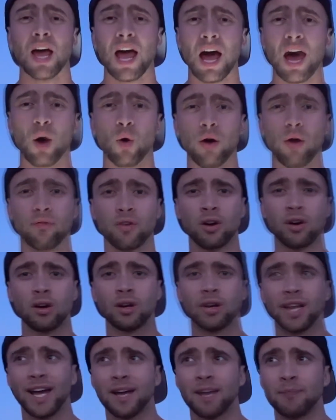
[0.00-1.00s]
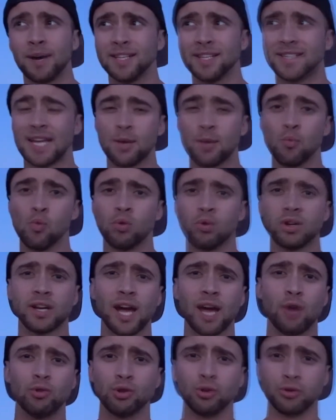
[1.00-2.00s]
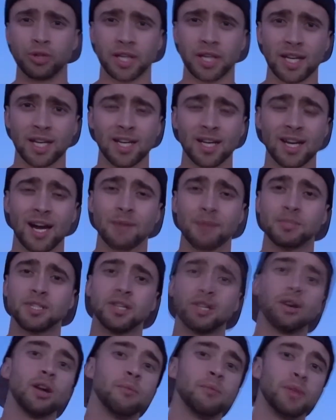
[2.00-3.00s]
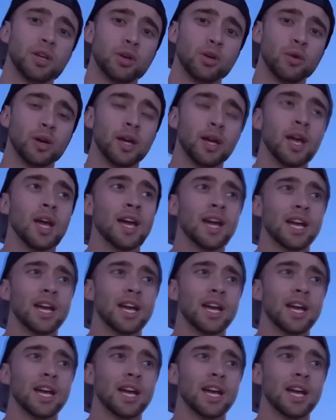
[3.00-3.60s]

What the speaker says: However, like my same workout routine, I'm still gonna be doing.